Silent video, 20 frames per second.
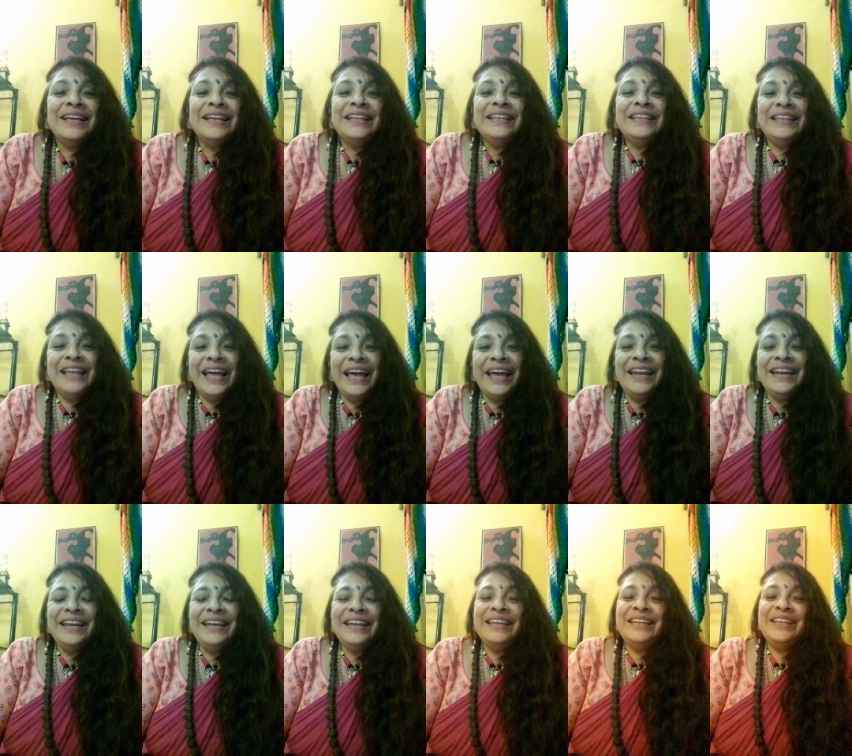
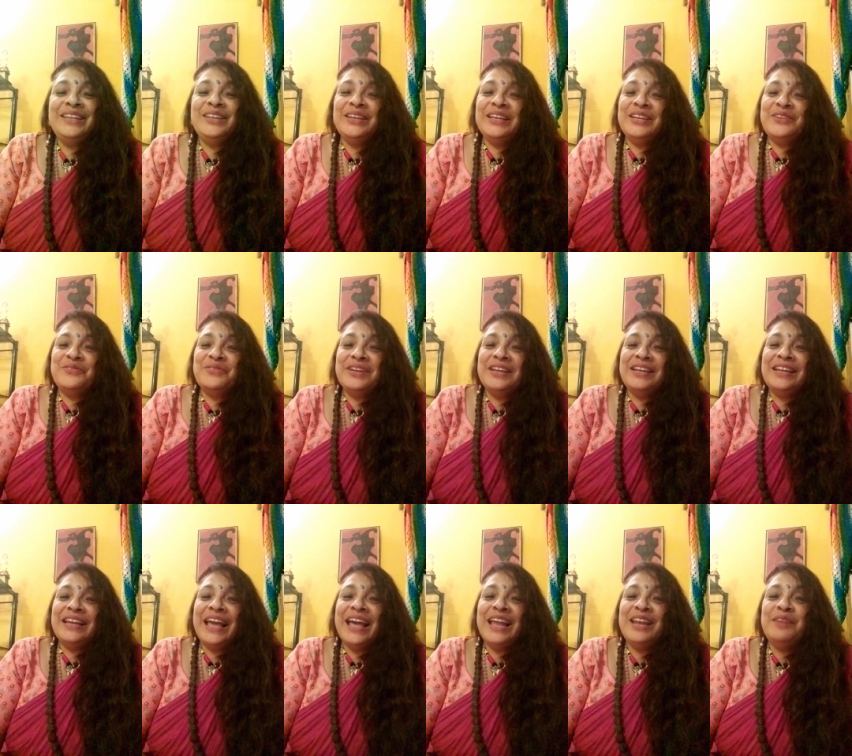then it
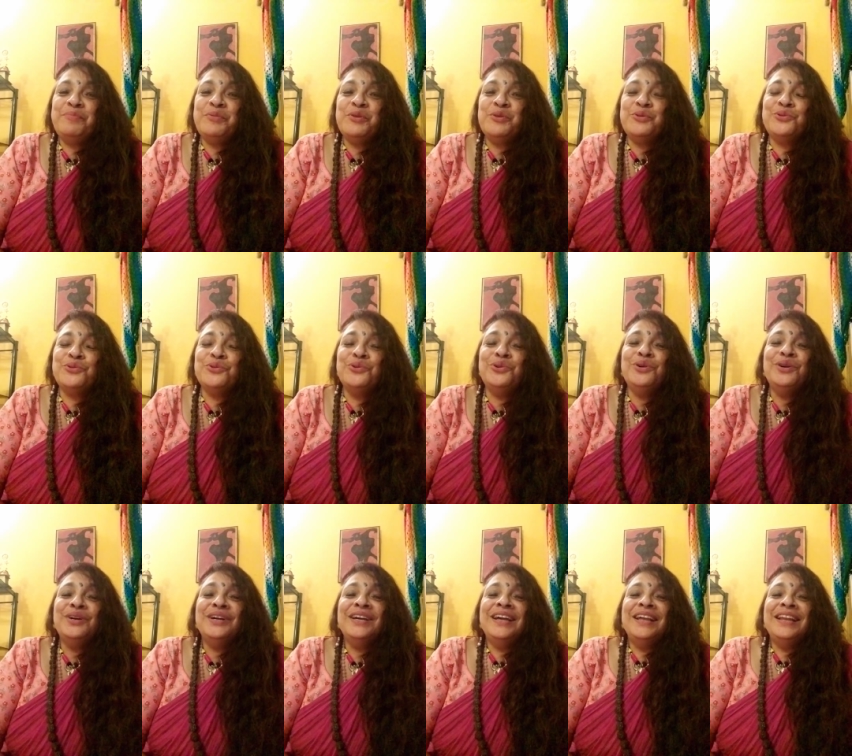will help you to
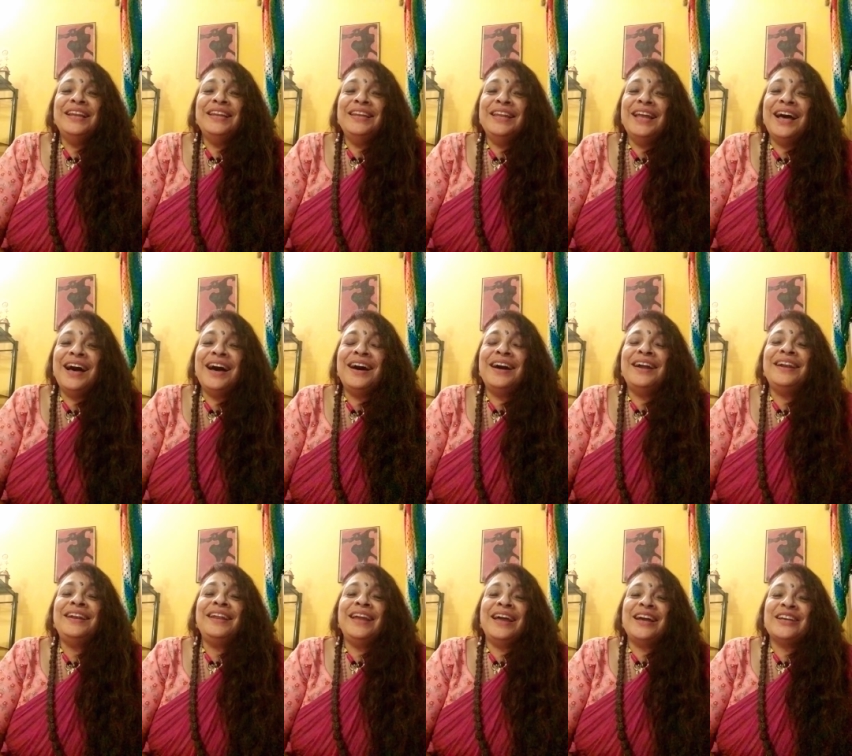
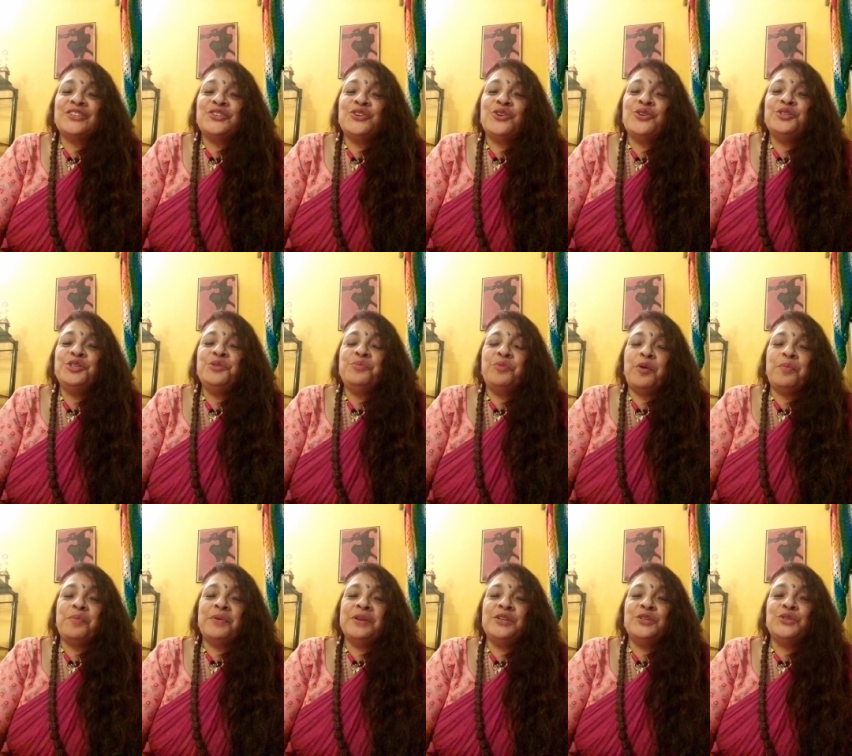learn astrology
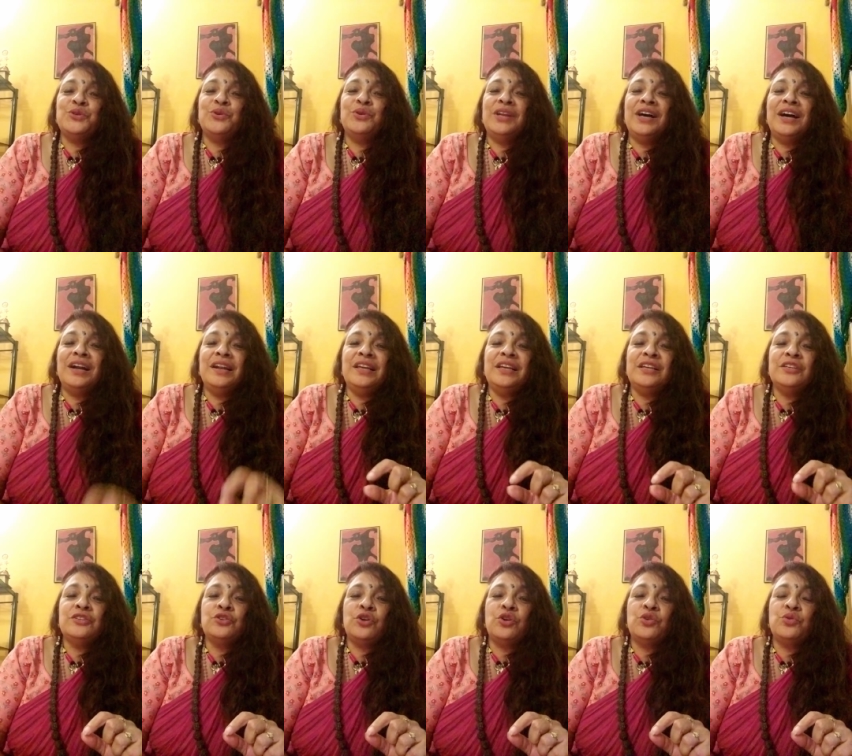properly. So learning
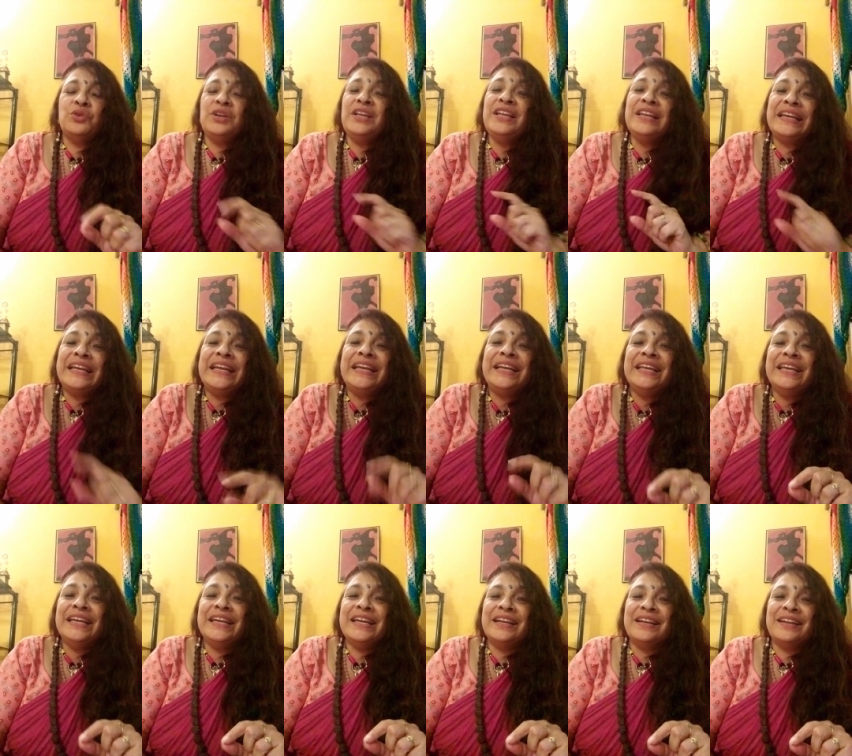is not only
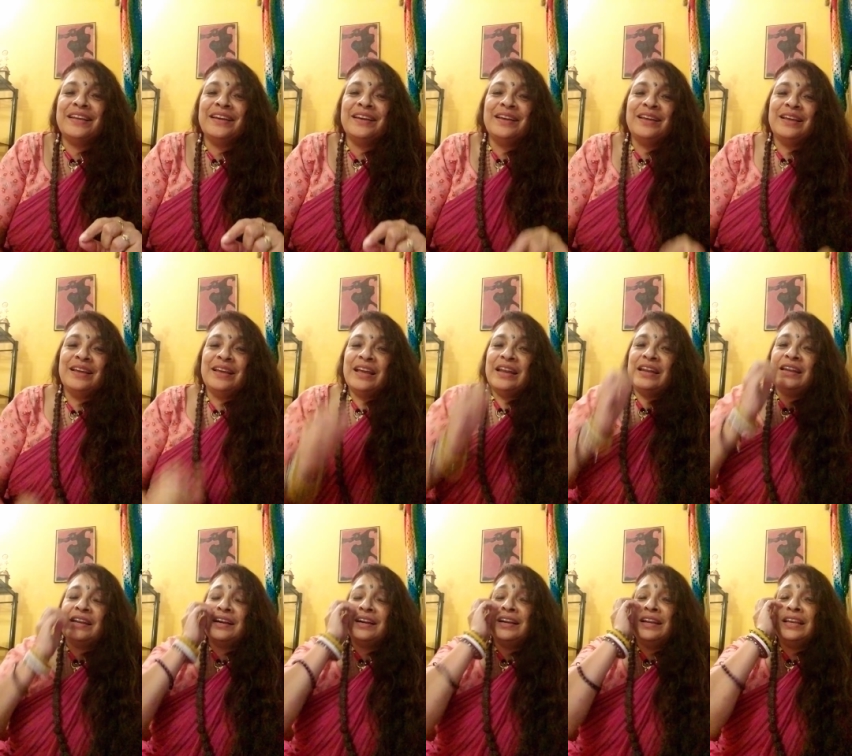reading it.
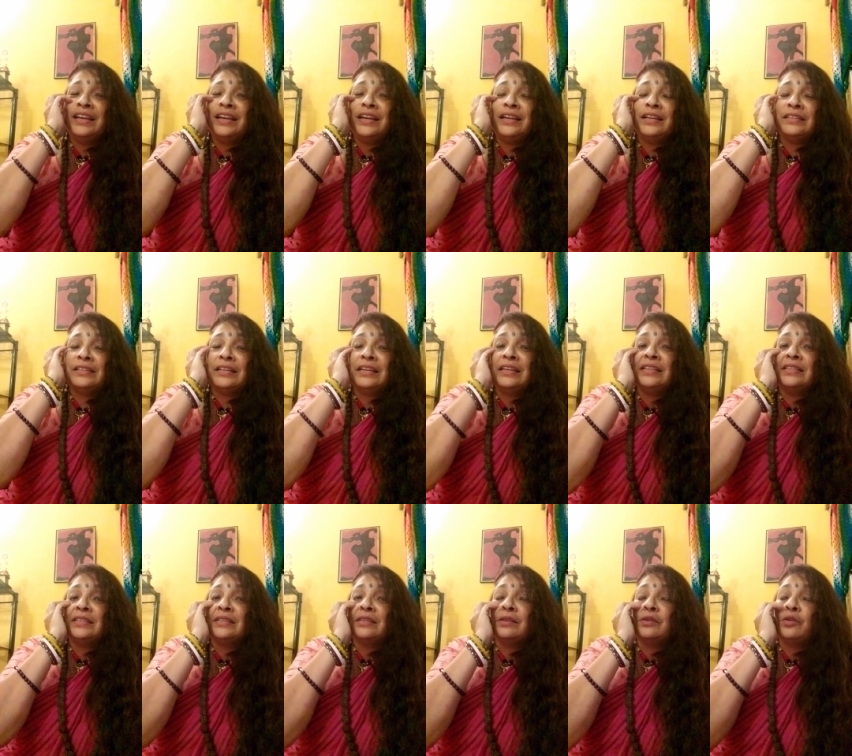Learning it
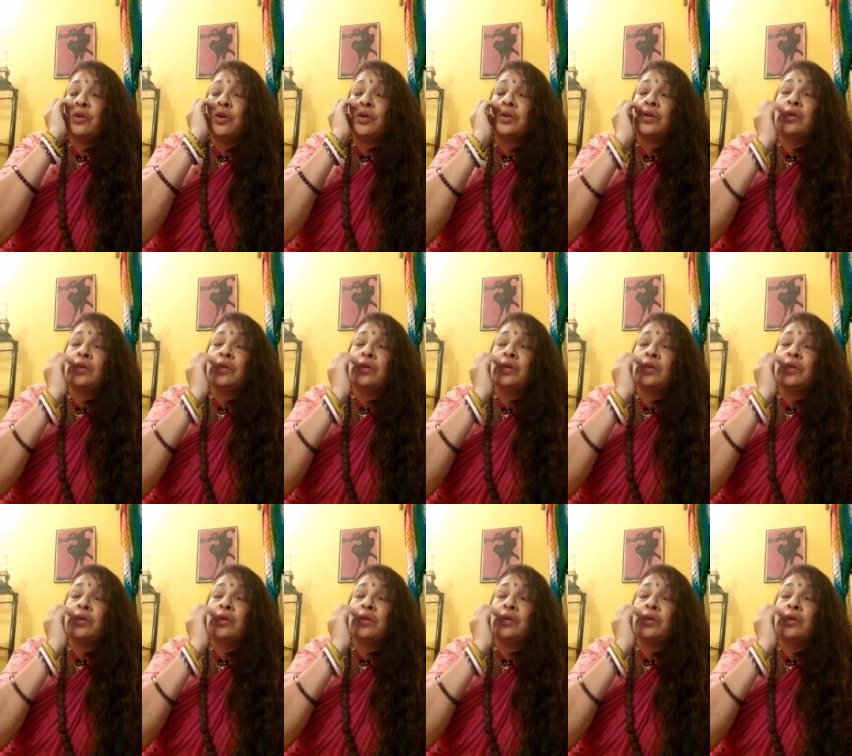is not